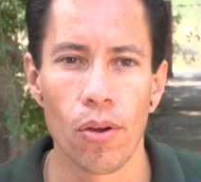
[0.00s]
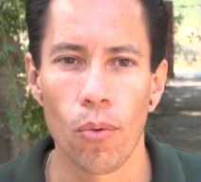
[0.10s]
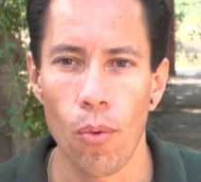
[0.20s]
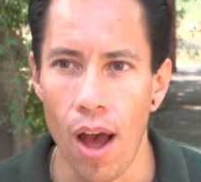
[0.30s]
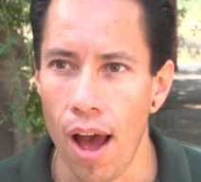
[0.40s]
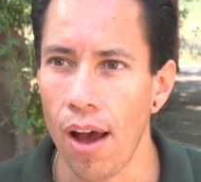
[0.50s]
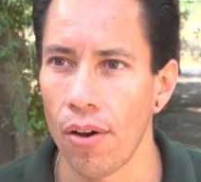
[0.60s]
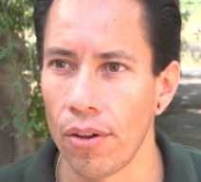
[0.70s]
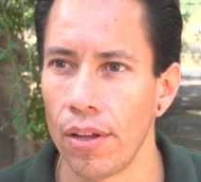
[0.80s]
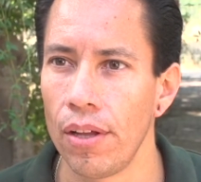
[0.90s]

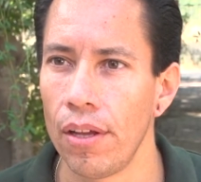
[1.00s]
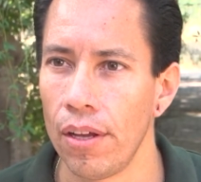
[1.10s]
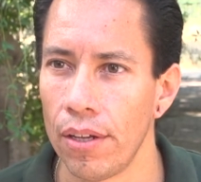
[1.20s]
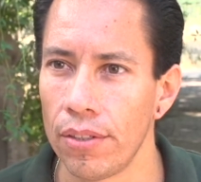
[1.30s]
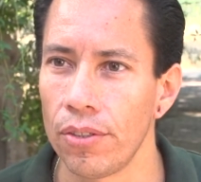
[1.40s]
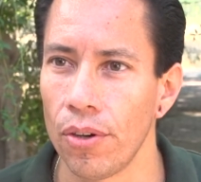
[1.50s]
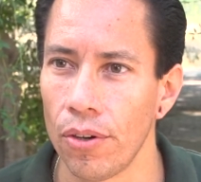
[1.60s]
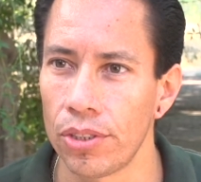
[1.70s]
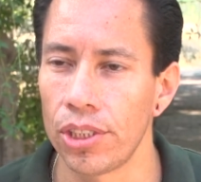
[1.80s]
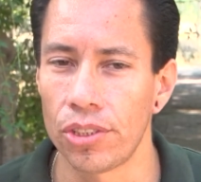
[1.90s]
wow, you
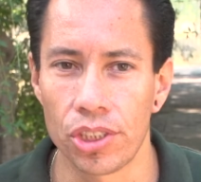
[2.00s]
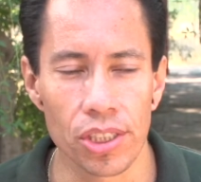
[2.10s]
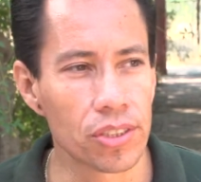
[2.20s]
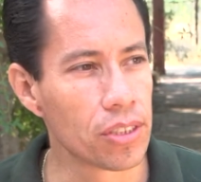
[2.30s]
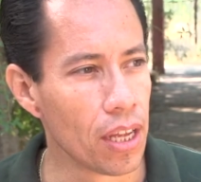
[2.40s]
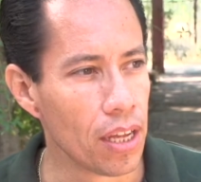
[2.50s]
know, just